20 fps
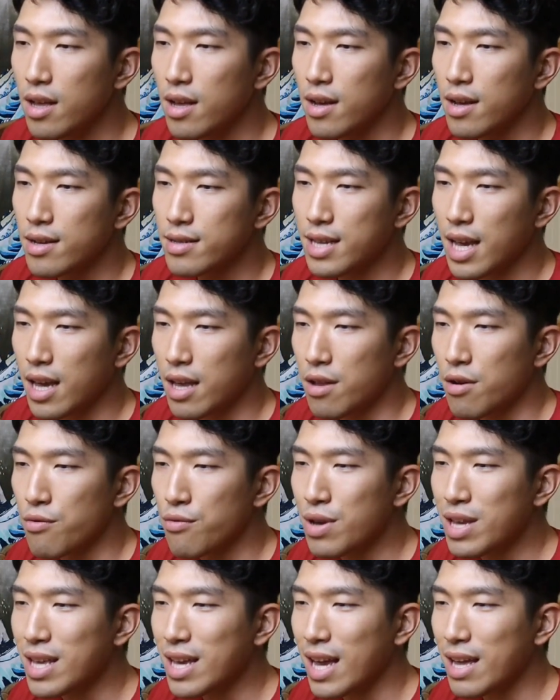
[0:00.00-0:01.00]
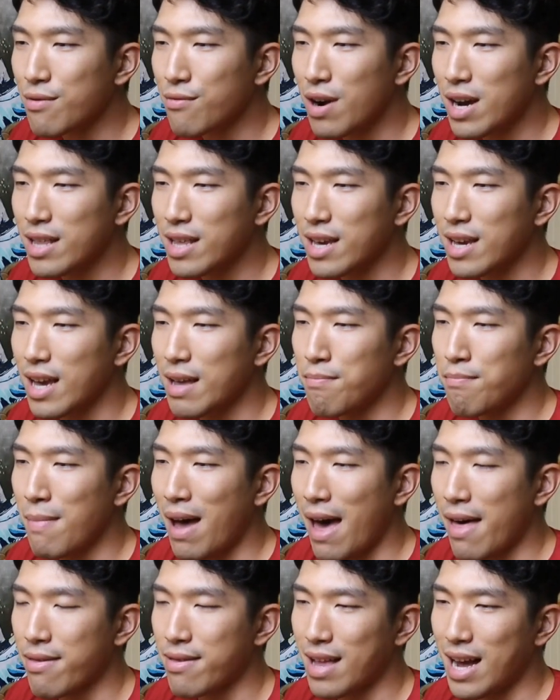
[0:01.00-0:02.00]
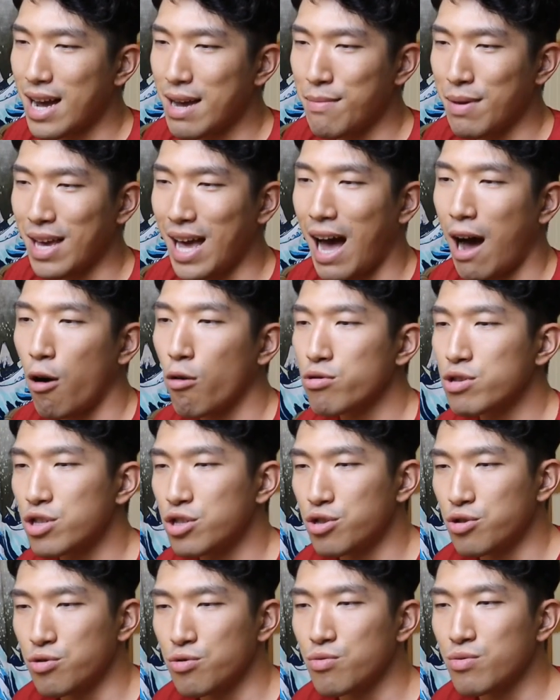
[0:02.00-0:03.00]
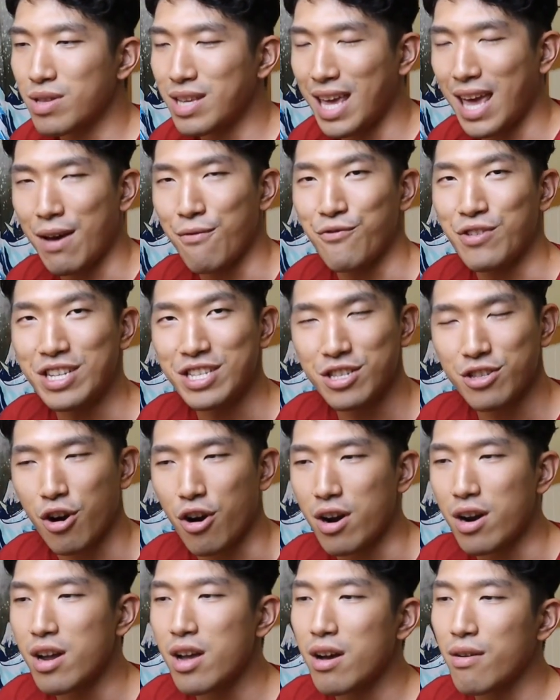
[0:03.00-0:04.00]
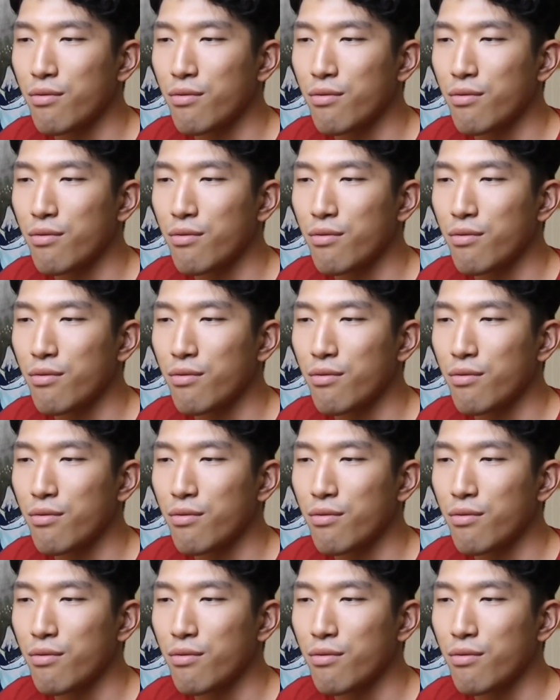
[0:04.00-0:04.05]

Second, reading and writing and math timing. How soon can we start?